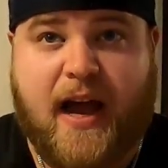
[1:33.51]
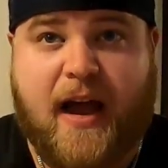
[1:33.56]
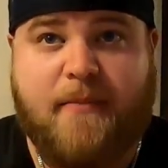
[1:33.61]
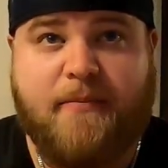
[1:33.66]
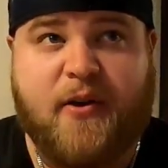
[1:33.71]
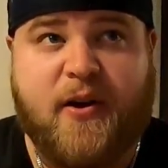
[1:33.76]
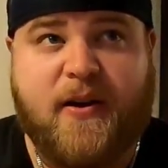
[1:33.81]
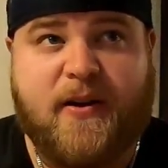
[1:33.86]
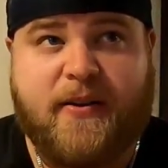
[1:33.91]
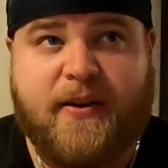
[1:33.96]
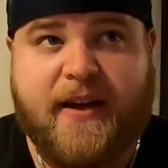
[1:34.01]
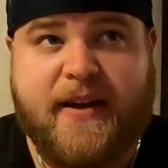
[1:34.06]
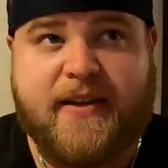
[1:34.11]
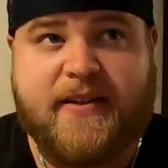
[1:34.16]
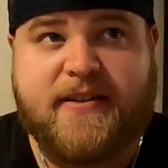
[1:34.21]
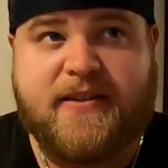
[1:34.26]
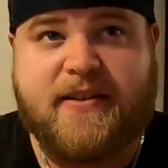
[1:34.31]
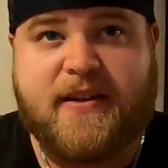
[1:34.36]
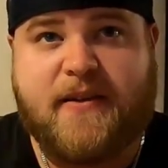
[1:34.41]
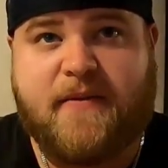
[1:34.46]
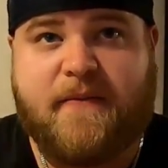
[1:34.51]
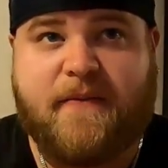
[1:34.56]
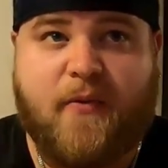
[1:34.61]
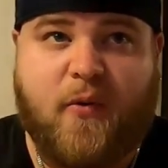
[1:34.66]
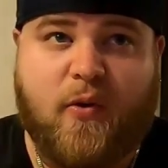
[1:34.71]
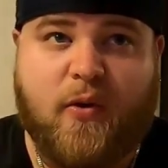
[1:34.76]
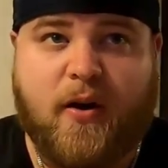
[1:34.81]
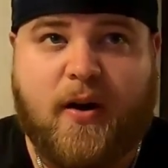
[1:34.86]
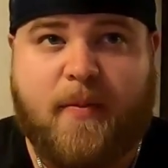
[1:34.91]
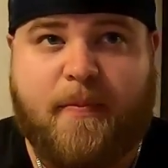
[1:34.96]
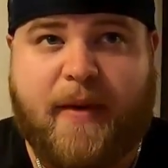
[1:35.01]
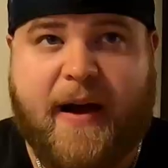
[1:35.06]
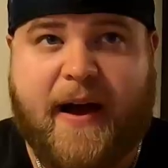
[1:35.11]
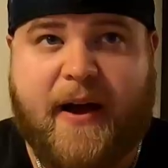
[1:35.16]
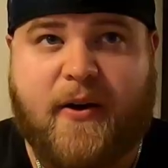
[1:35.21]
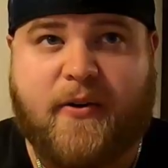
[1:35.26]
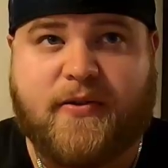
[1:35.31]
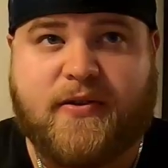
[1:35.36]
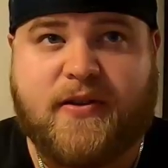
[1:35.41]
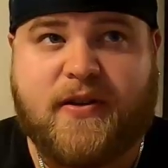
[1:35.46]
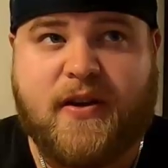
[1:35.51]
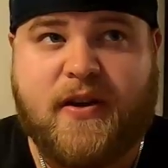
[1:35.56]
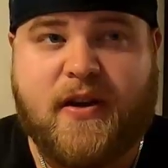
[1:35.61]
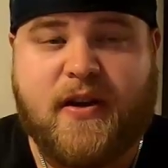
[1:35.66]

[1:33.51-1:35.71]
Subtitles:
I'm gonna let it sit for about